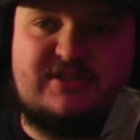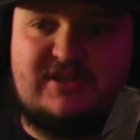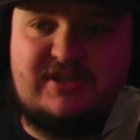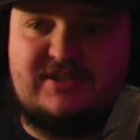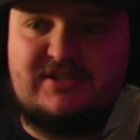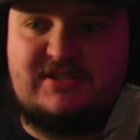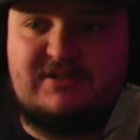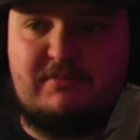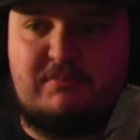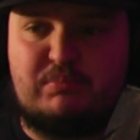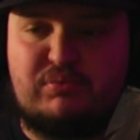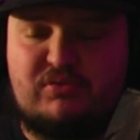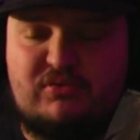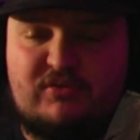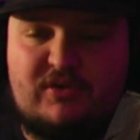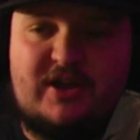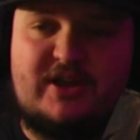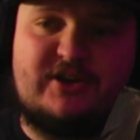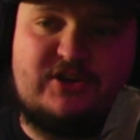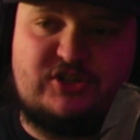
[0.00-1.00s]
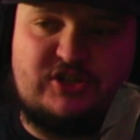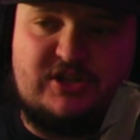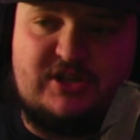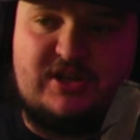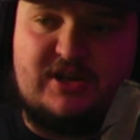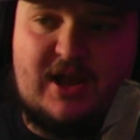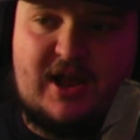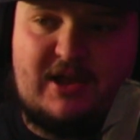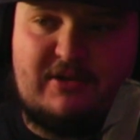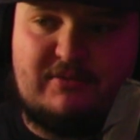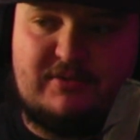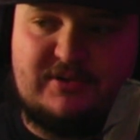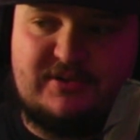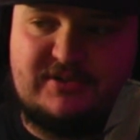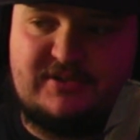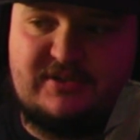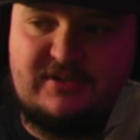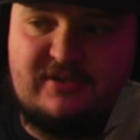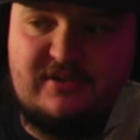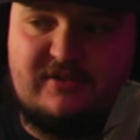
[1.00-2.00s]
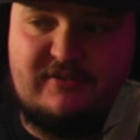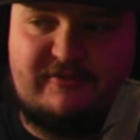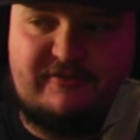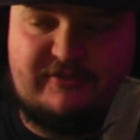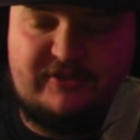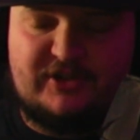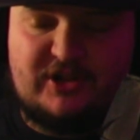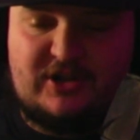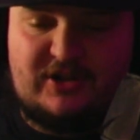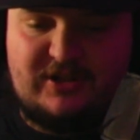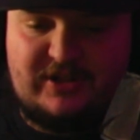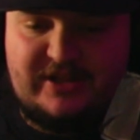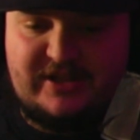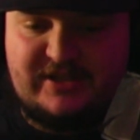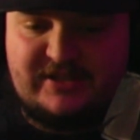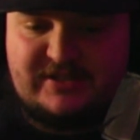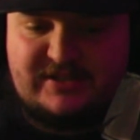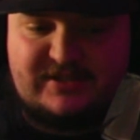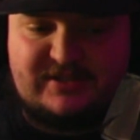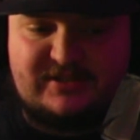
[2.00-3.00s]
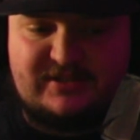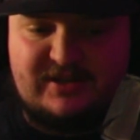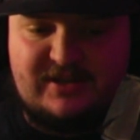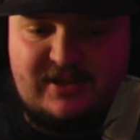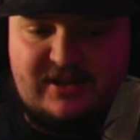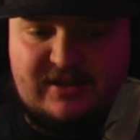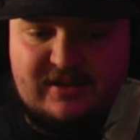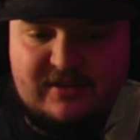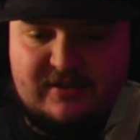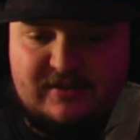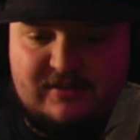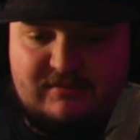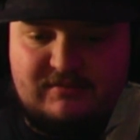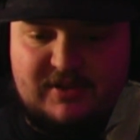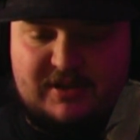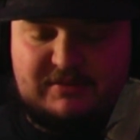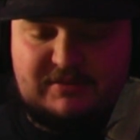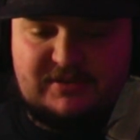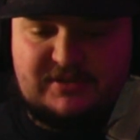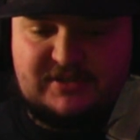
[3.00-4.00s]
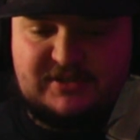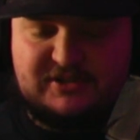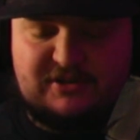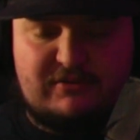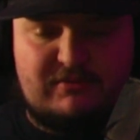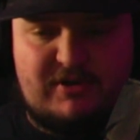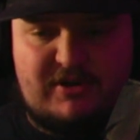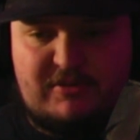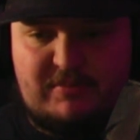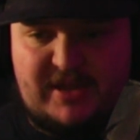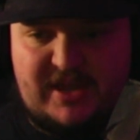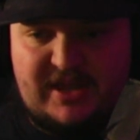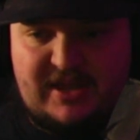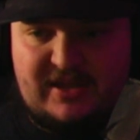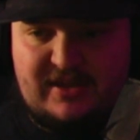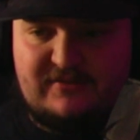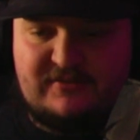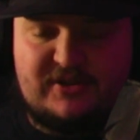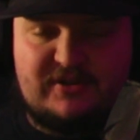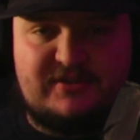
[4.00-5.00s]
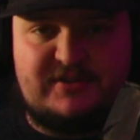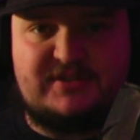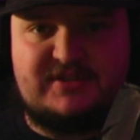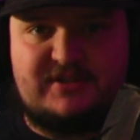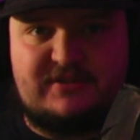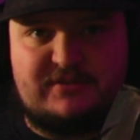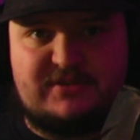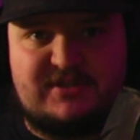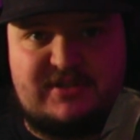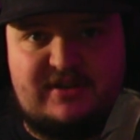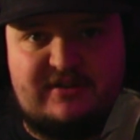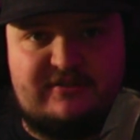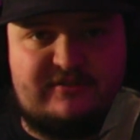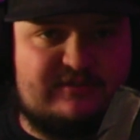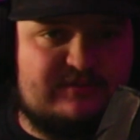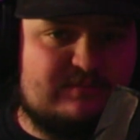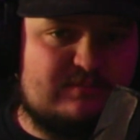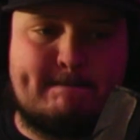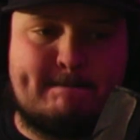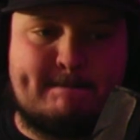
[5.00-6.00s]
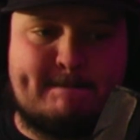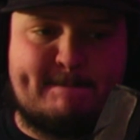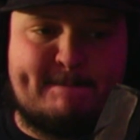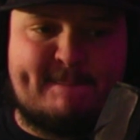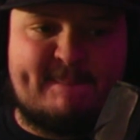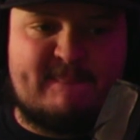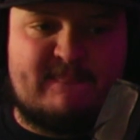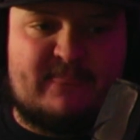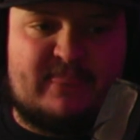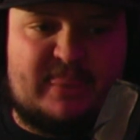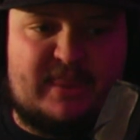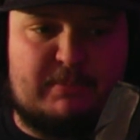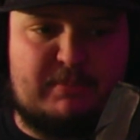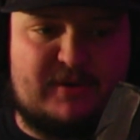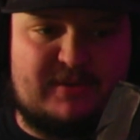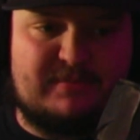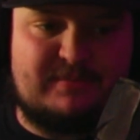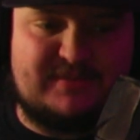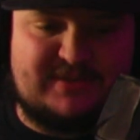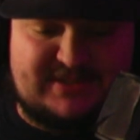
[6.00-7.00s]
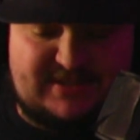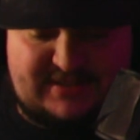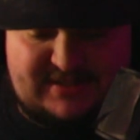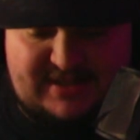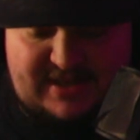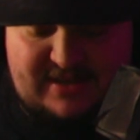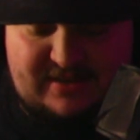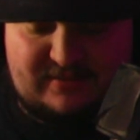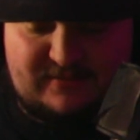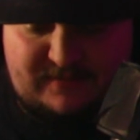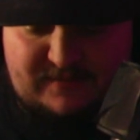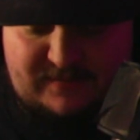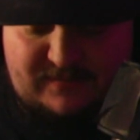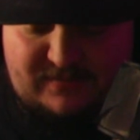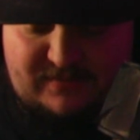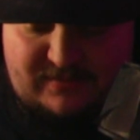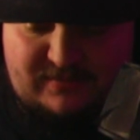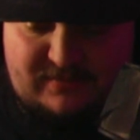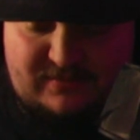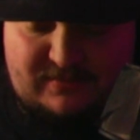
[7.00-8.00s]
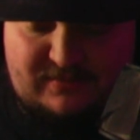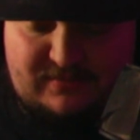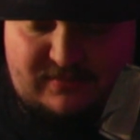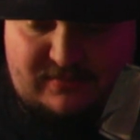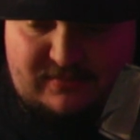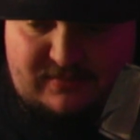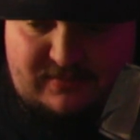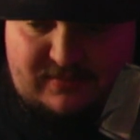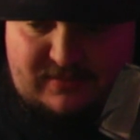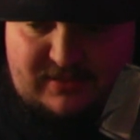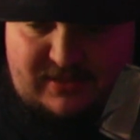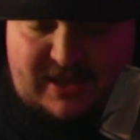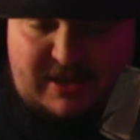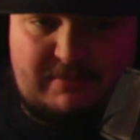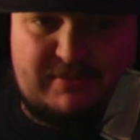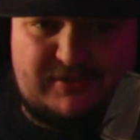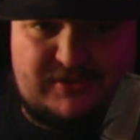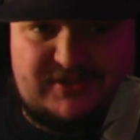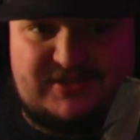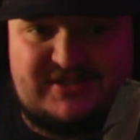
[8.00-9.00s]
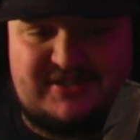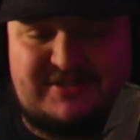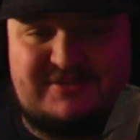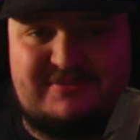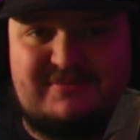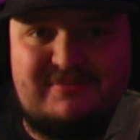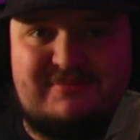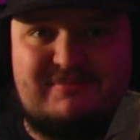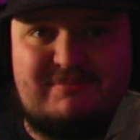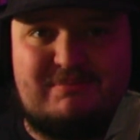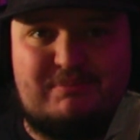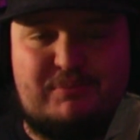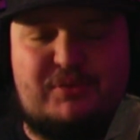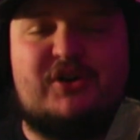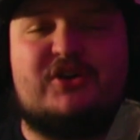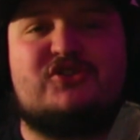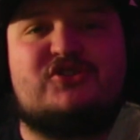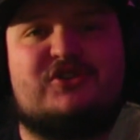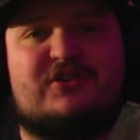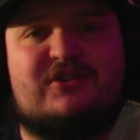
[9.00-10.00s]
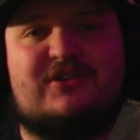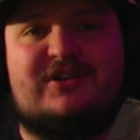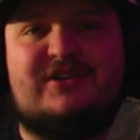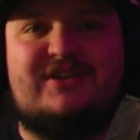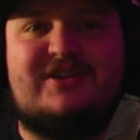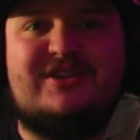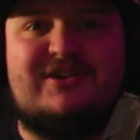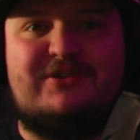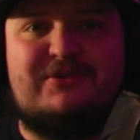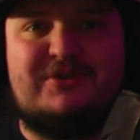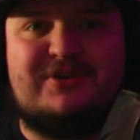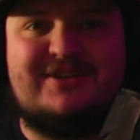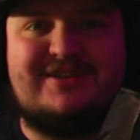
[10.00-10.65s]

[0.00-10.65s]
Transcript: this prodigy. I was flawless. I was so well behaved, all this other stuff. The problem is that puts pressure on you